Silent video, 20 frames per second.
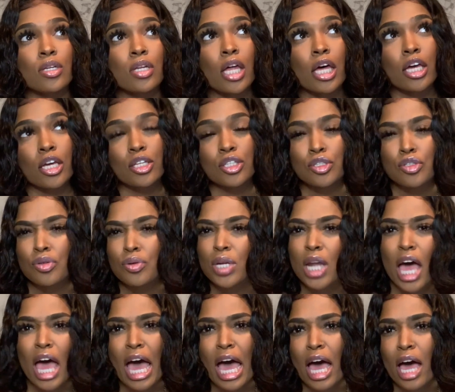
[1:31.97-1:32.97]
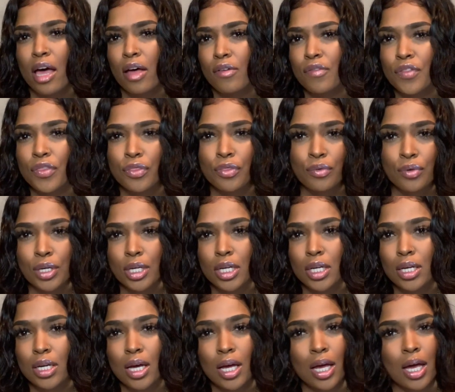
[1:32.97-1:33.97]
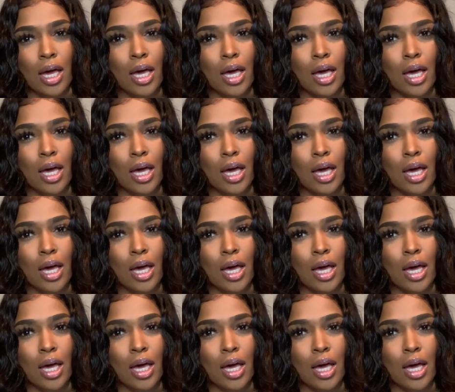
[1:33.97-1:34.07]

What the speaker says: like 2.5, 3,